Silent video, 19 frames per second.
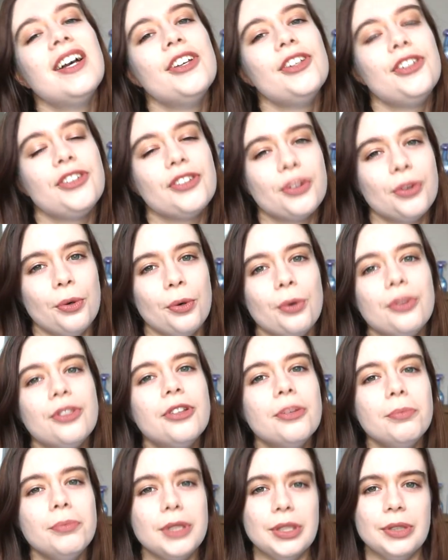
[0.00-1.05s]
scored
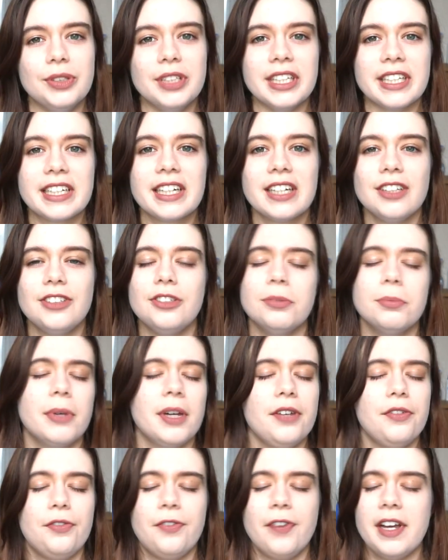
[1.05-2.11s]
the music to
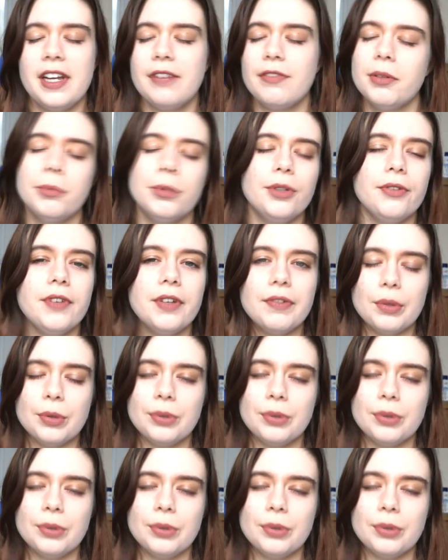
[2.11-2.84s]
my favourite movie of